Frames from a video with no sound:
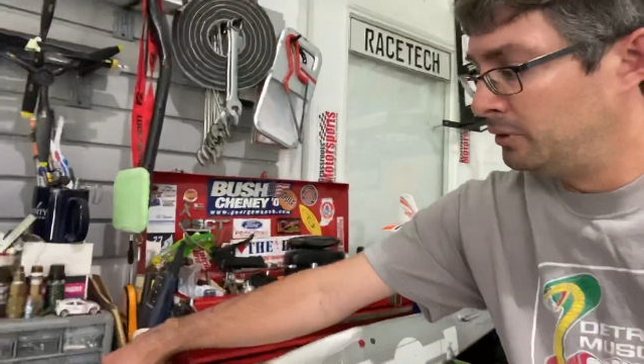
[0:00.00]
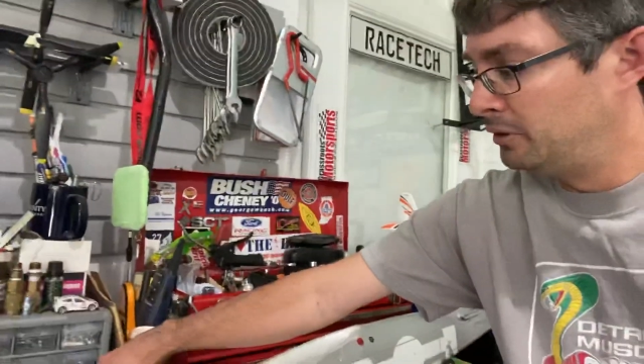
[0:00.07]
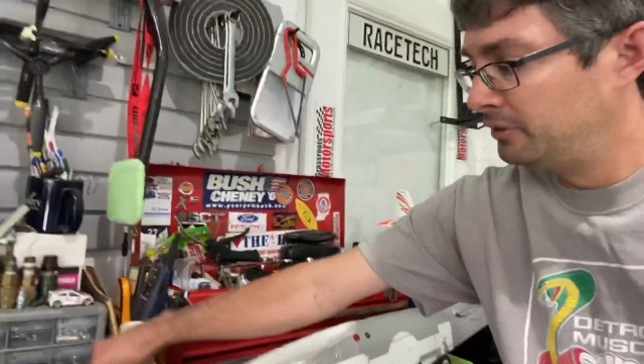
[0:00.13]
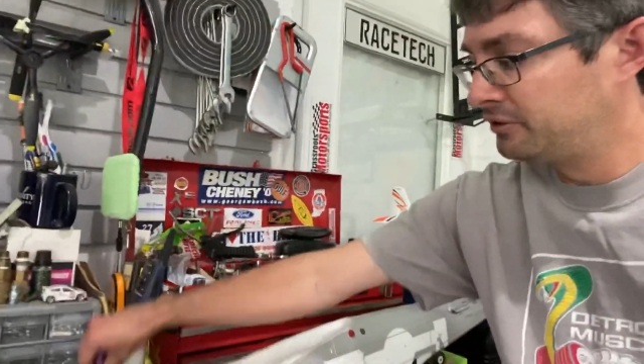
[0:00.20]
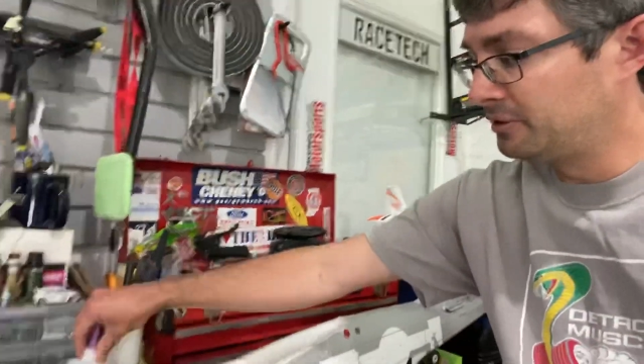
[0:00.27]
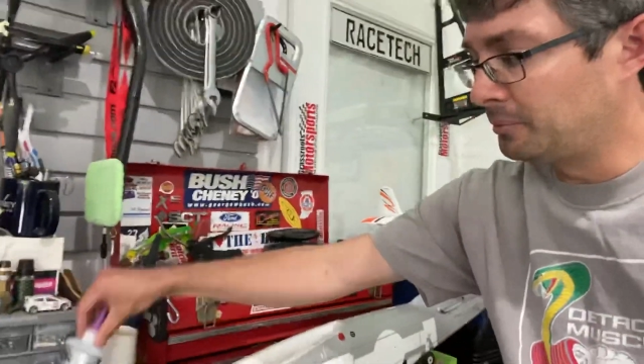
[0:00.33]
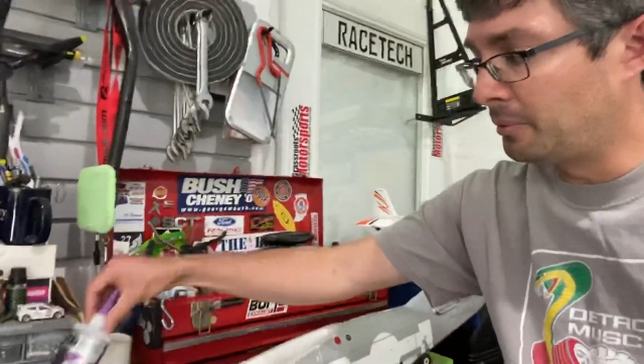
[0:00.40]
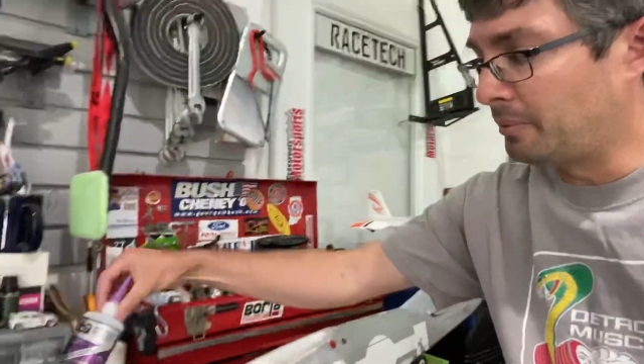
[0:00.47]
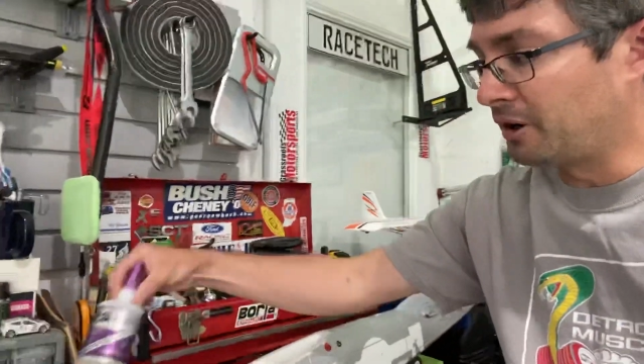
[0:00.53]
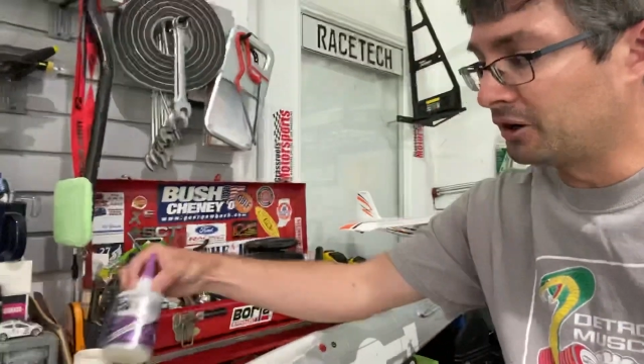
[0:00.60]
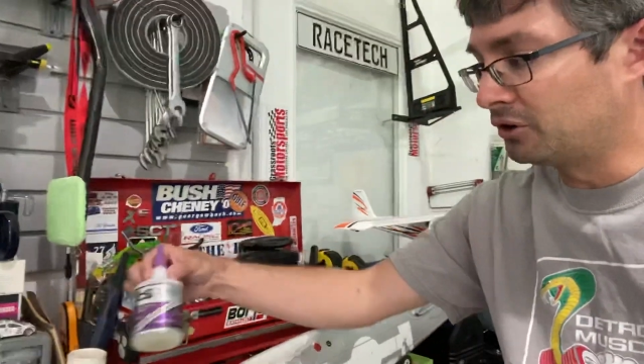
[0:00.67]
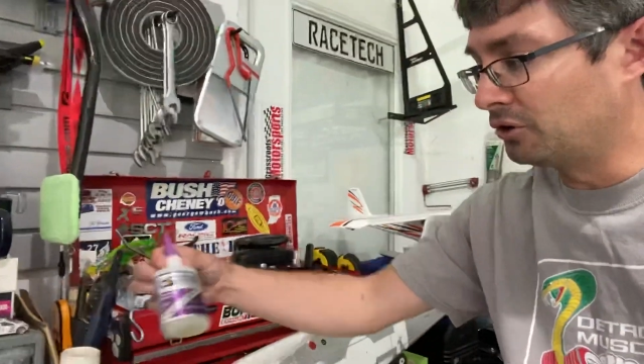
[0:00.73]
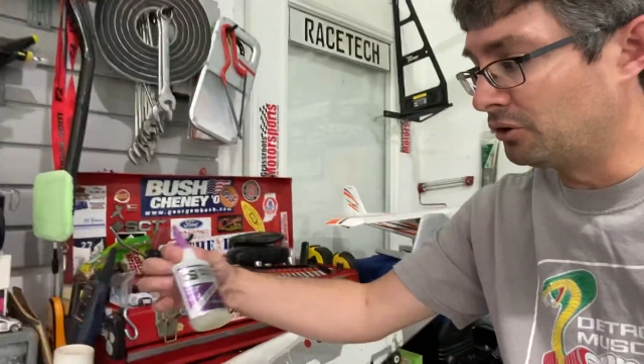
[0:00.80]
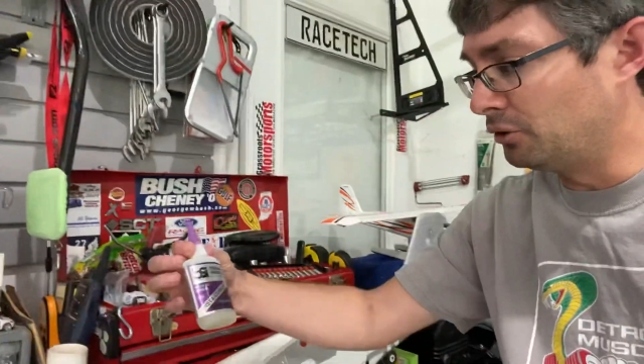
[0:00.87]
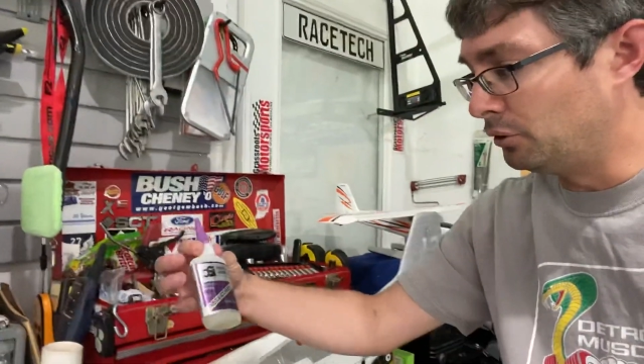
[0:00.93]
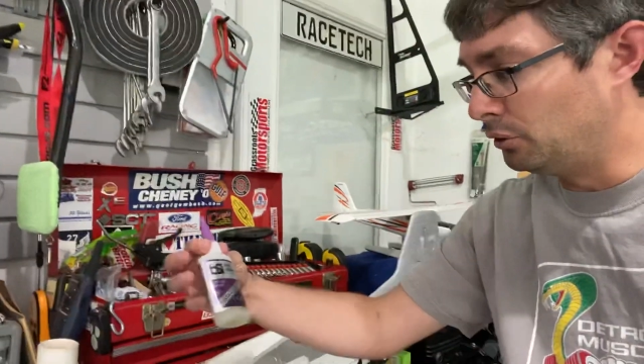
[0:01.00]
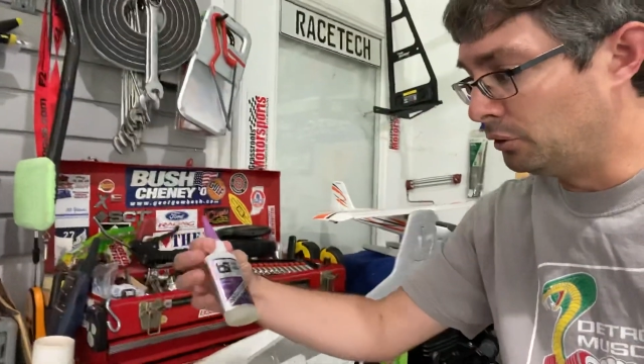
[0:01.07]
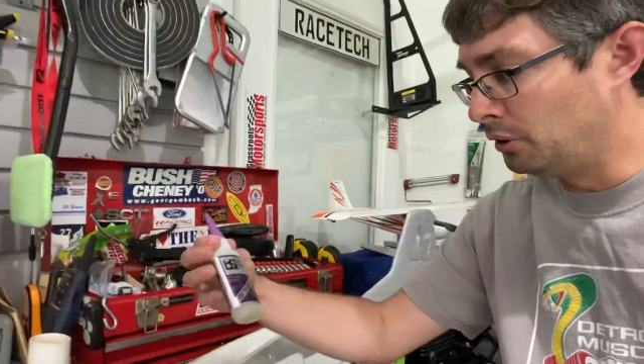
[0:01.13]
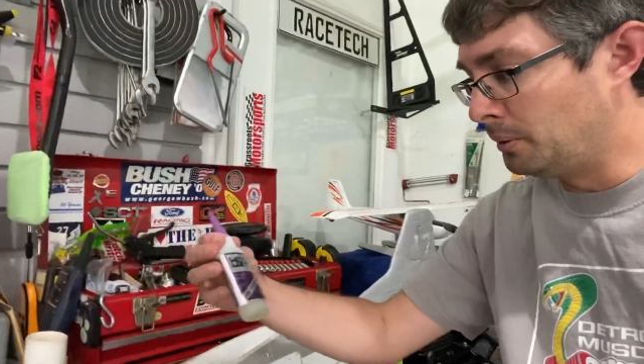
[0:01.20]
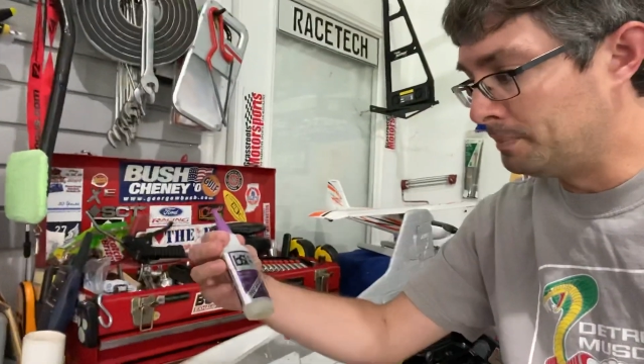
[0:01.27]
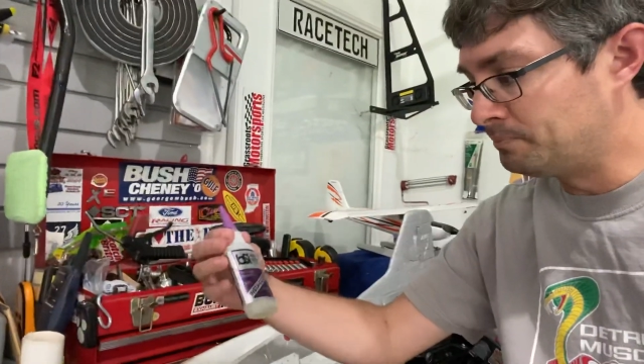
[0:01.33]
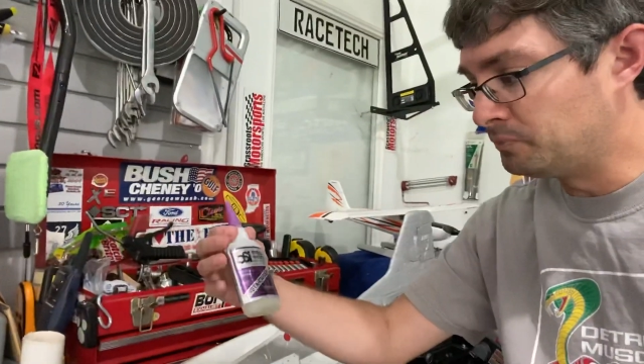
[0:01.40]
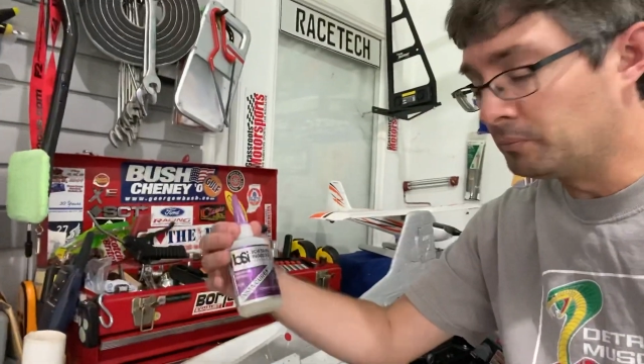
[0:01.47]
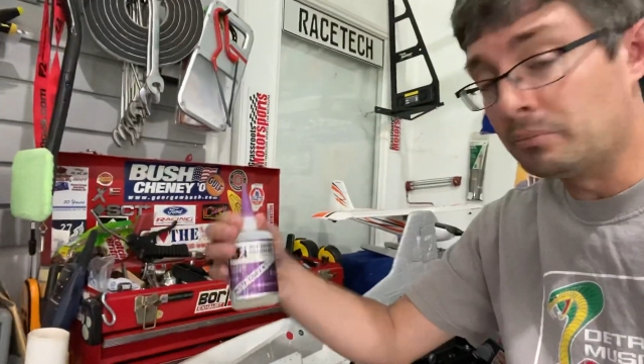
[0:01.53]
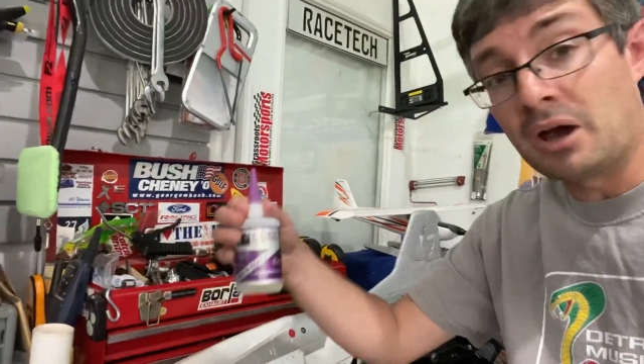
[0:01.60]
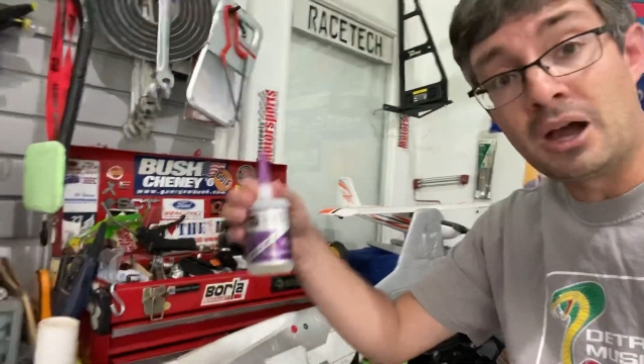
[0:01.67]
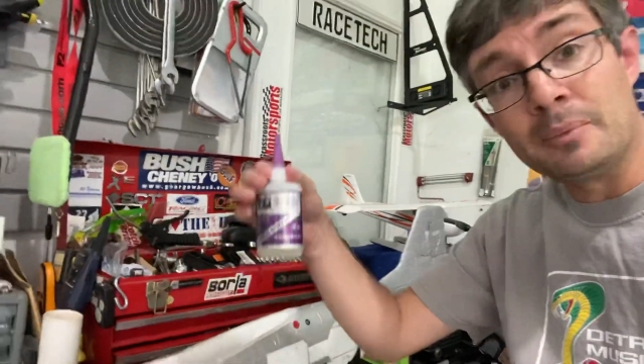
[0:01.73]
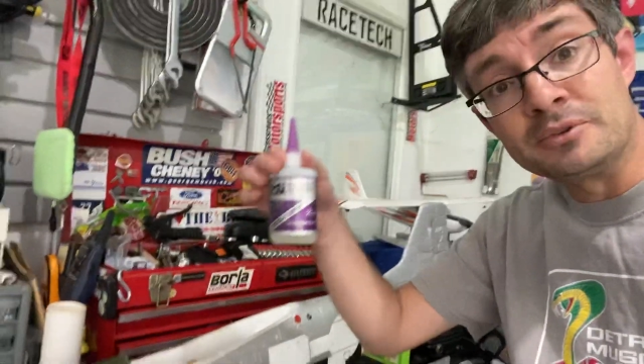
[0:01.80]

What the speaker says: of my good old Bob